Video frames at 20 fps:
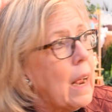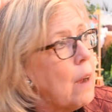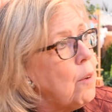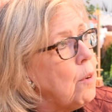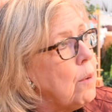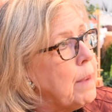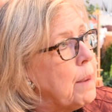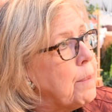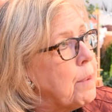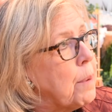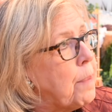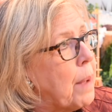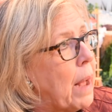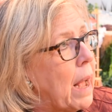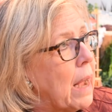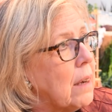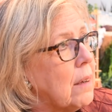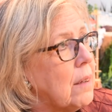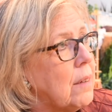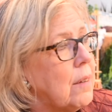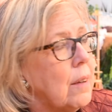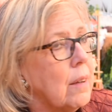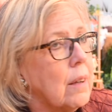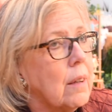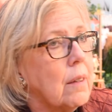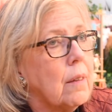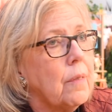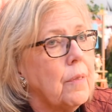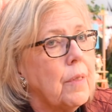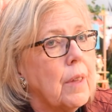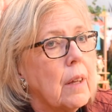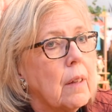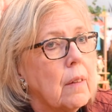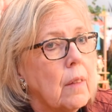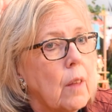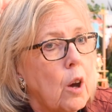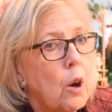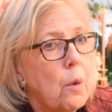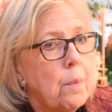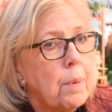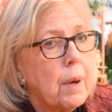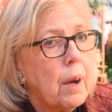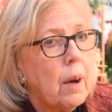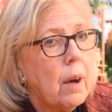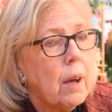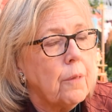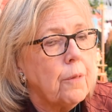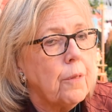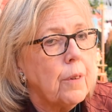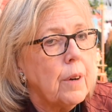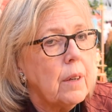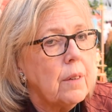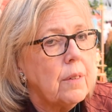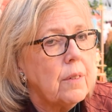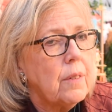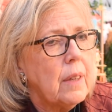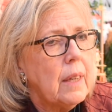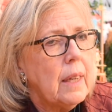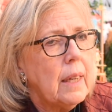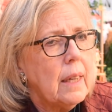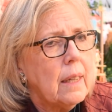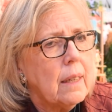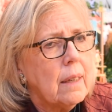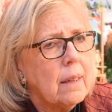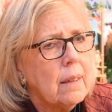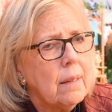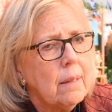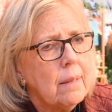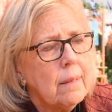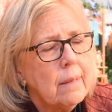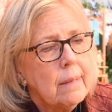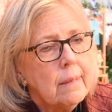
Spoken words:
and I remember back to the Globe conference in